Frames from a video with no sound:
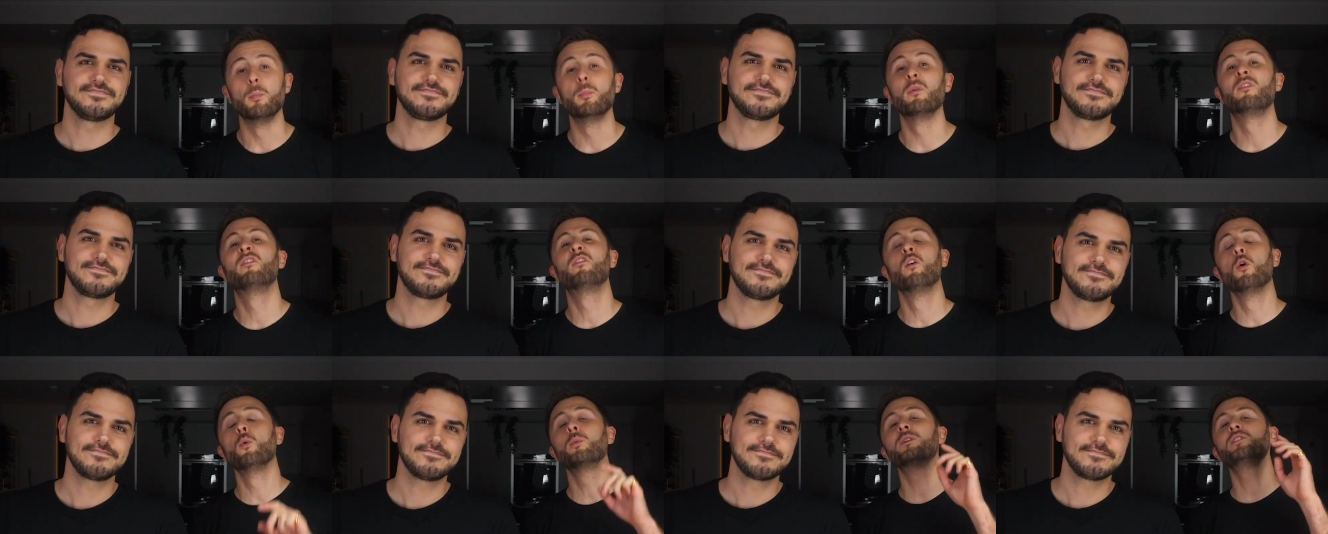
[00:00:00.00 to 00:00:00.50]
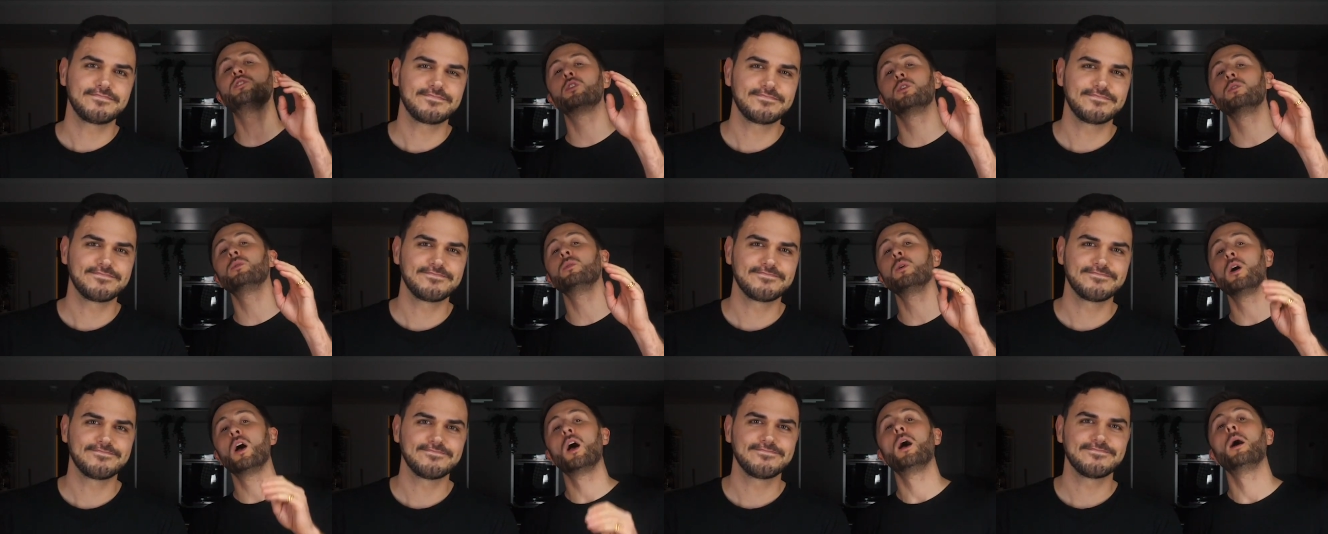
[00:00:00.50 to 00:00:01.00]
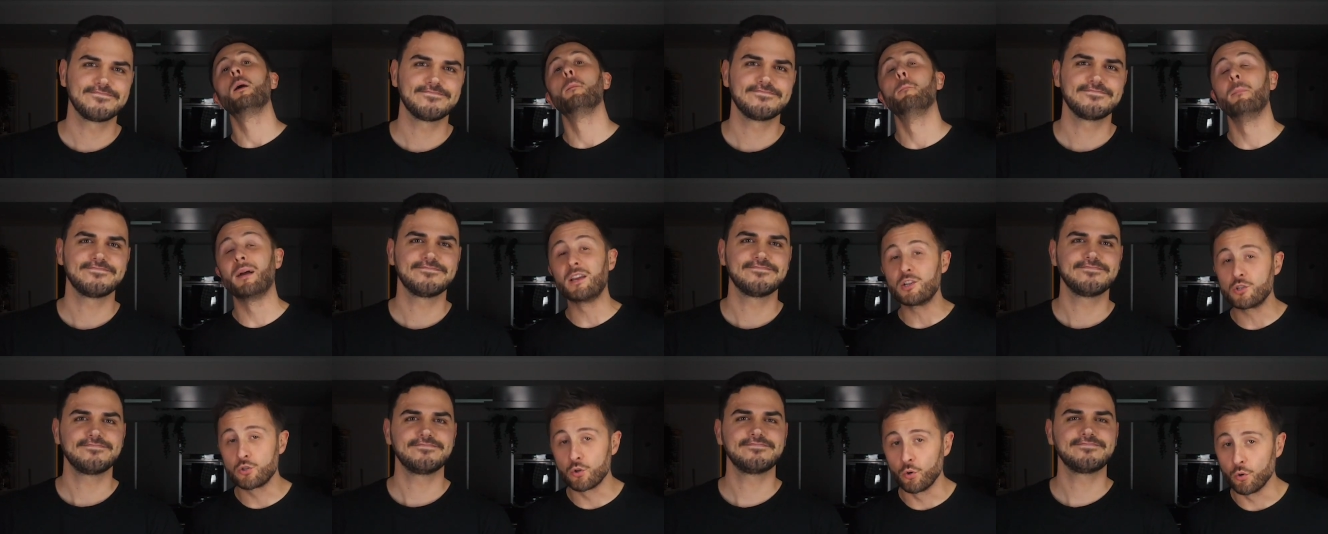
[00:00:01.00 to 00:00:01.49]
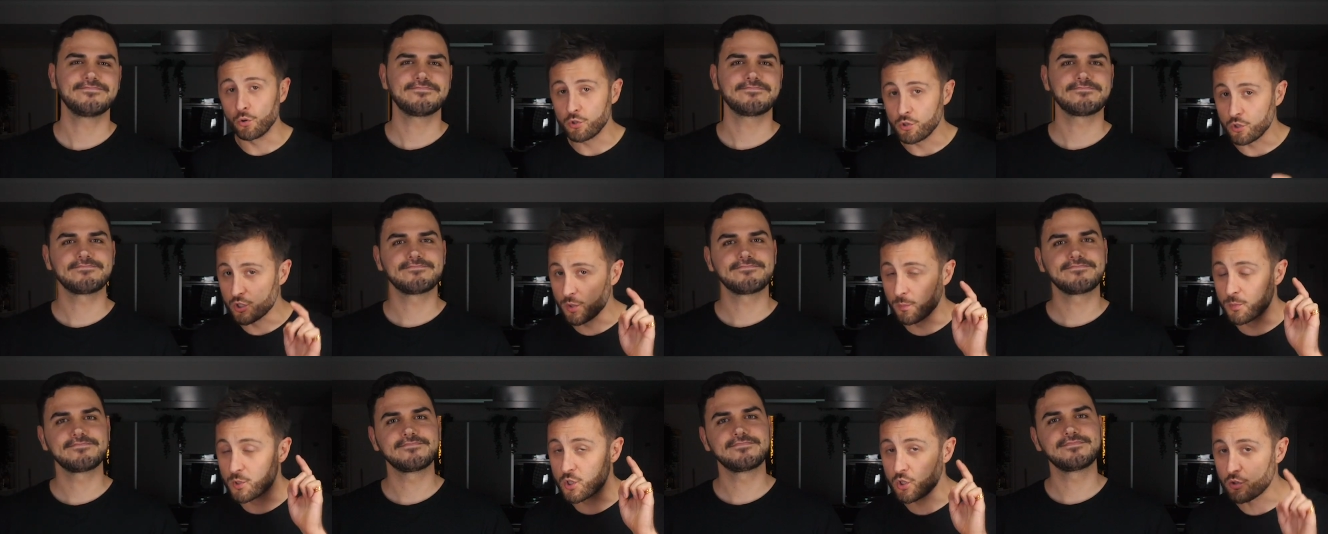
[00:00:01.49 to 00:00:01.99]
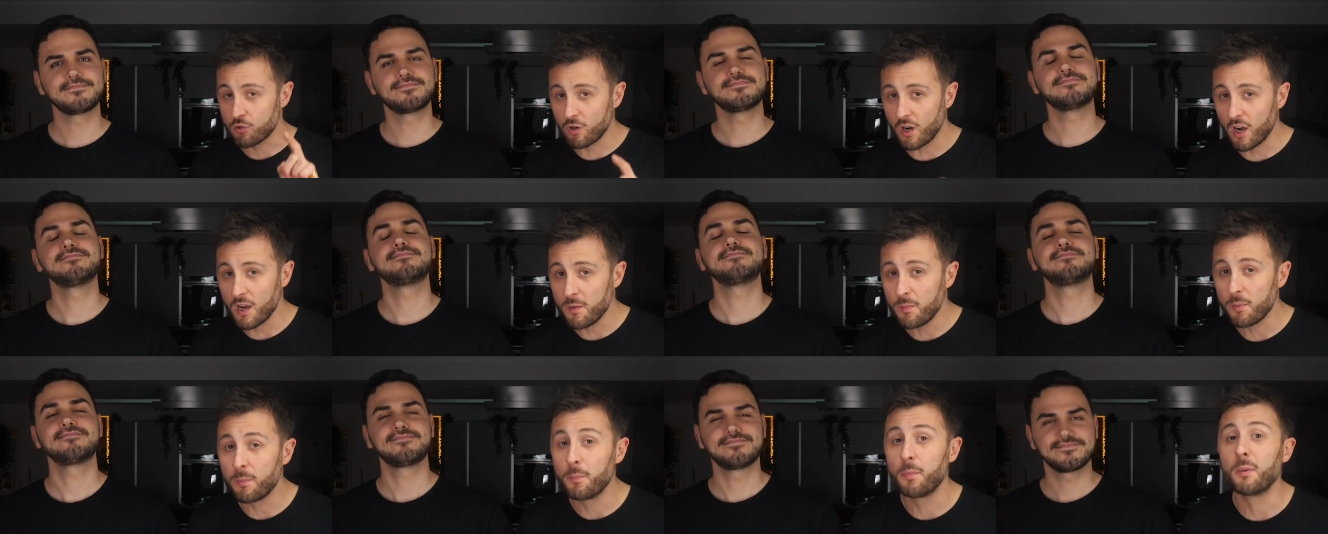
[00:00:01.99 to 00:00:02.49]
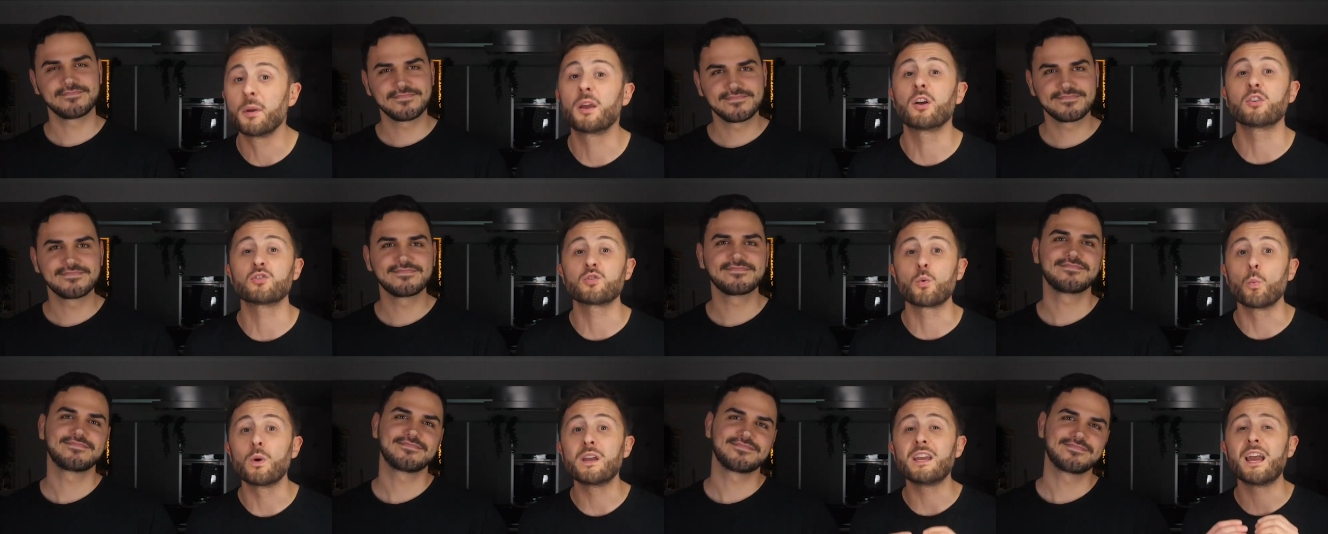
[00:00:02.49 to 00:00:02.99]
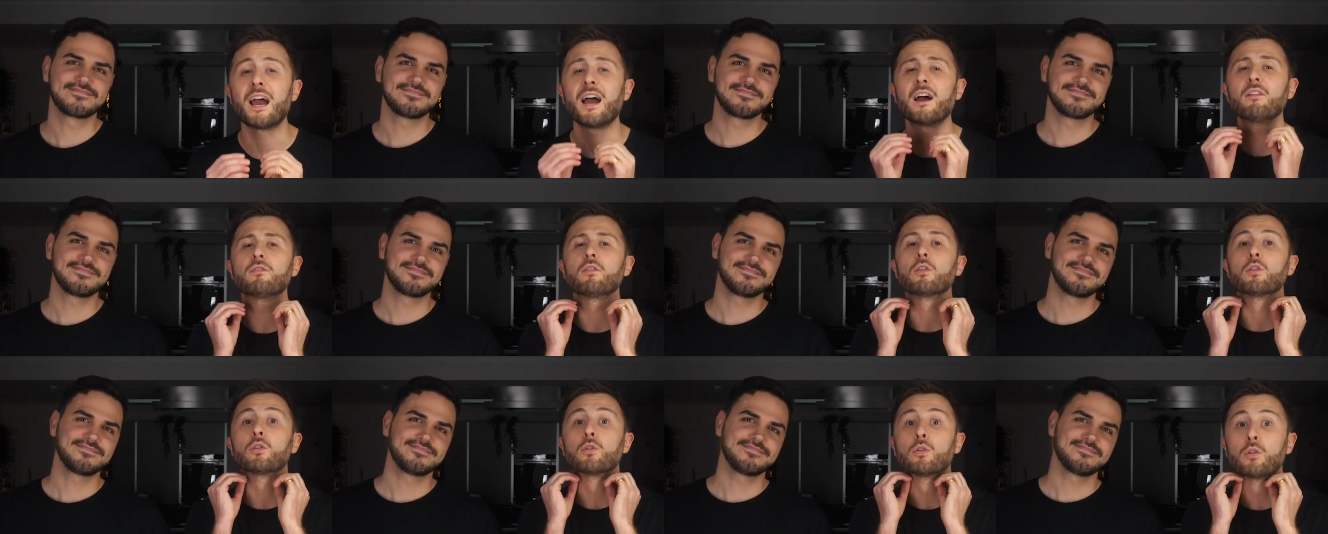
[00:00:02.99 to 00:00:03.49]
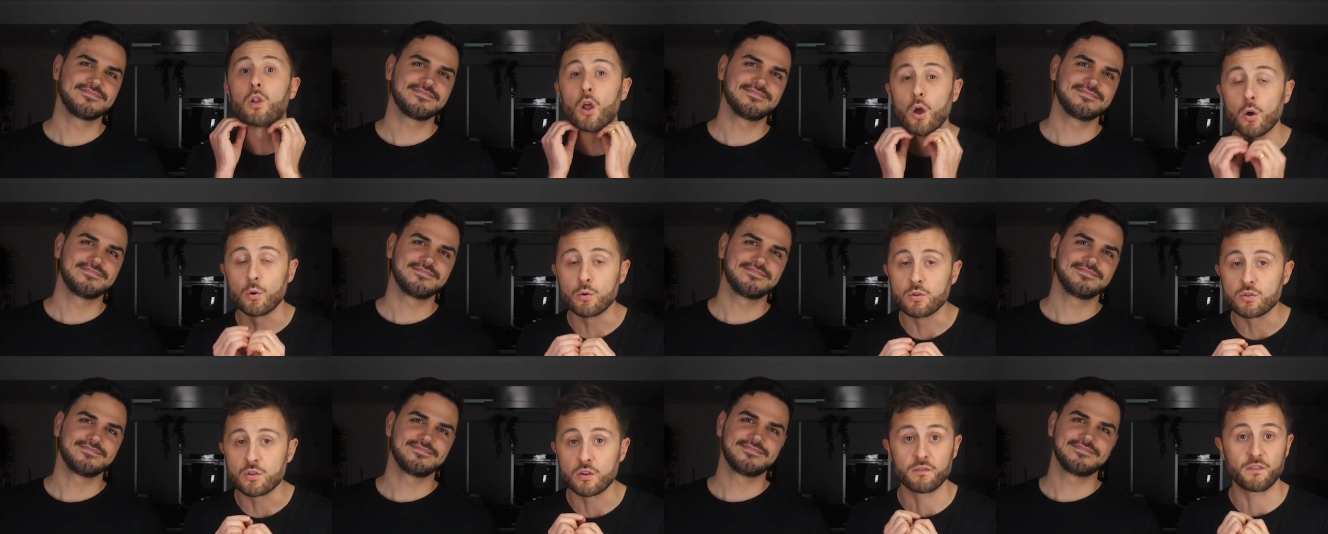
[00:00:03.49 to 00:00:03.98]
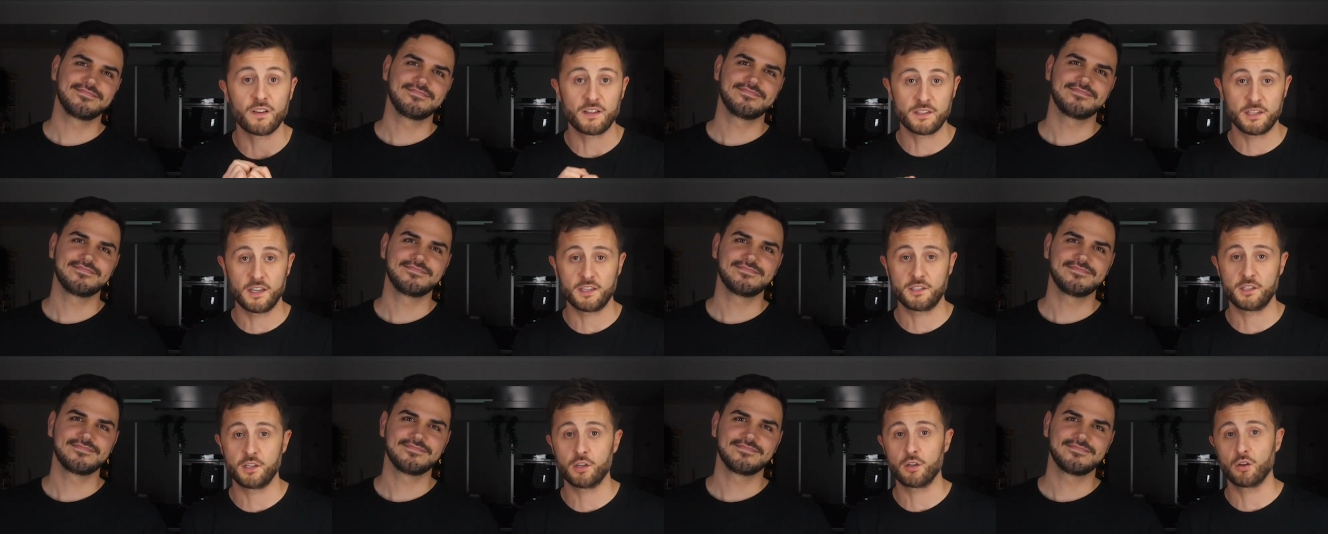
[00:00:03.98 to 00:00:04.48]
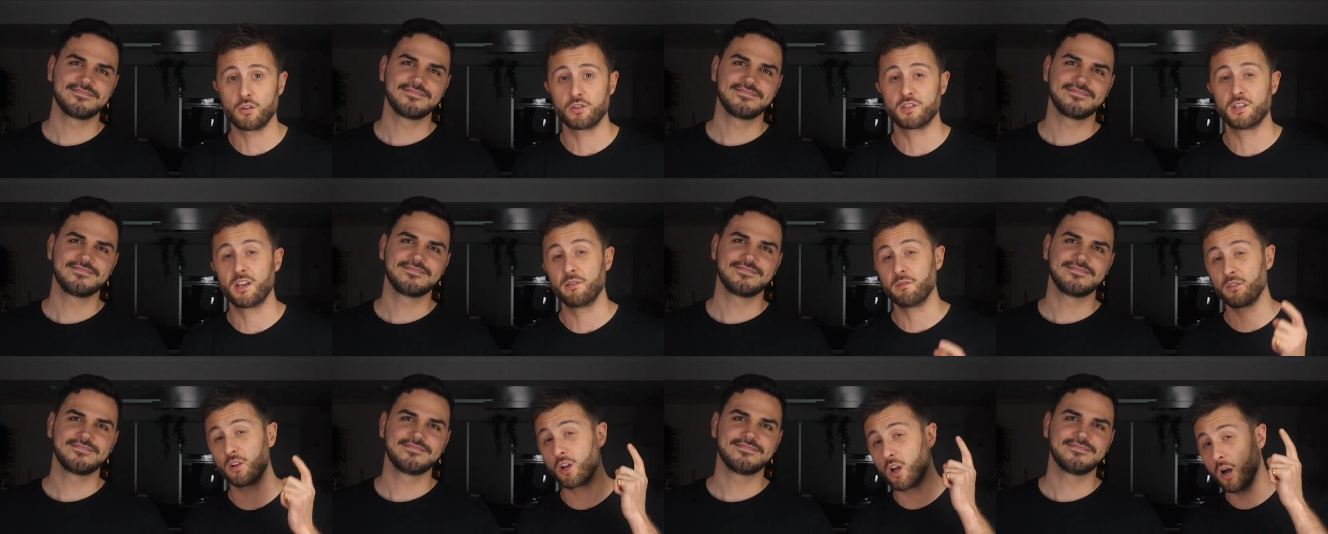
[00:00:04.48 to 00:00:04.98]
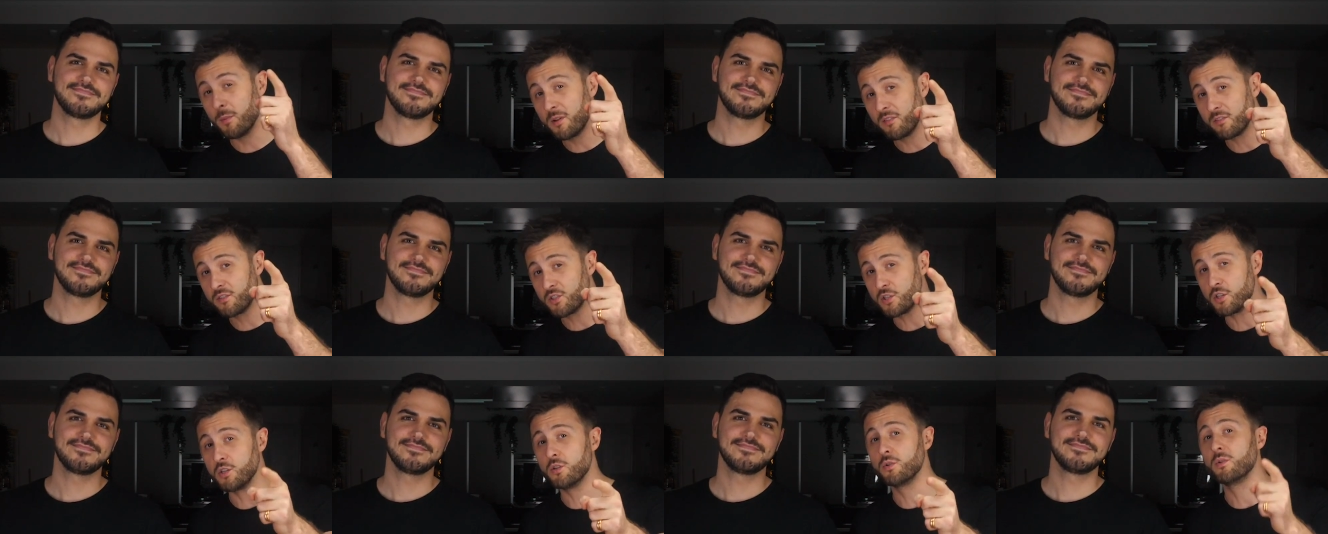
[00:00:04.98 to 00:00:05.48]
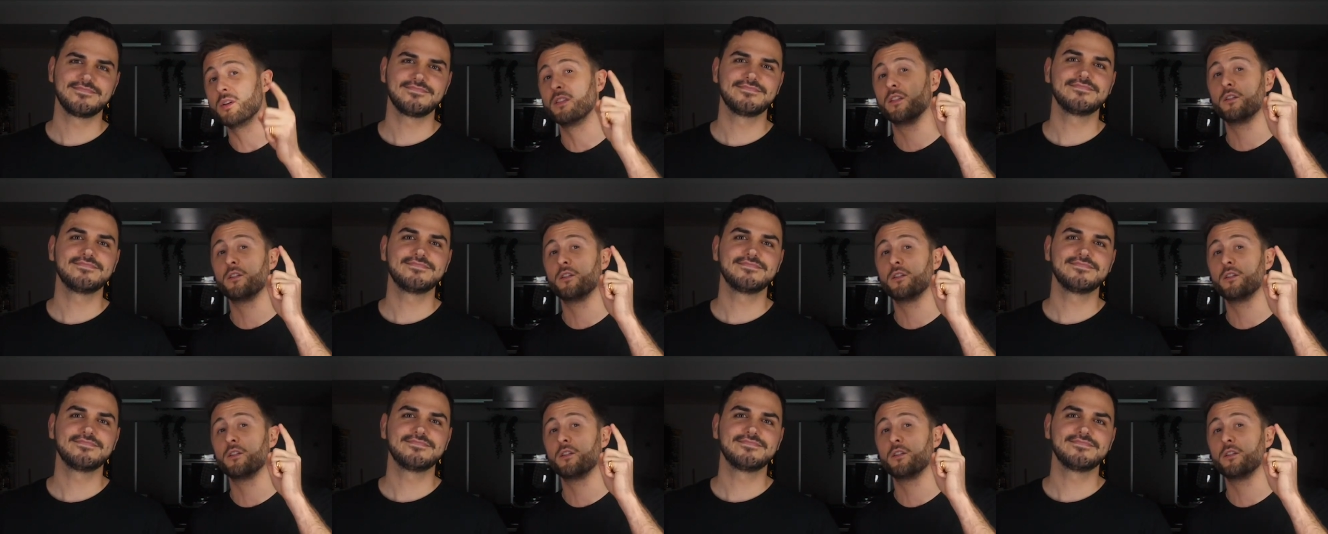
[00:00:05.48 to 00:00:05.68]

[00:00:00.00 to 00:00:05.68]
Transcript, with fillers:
Speaker 1: But before we do, Make sure you subscribe because we have loads of fantastic content coming to you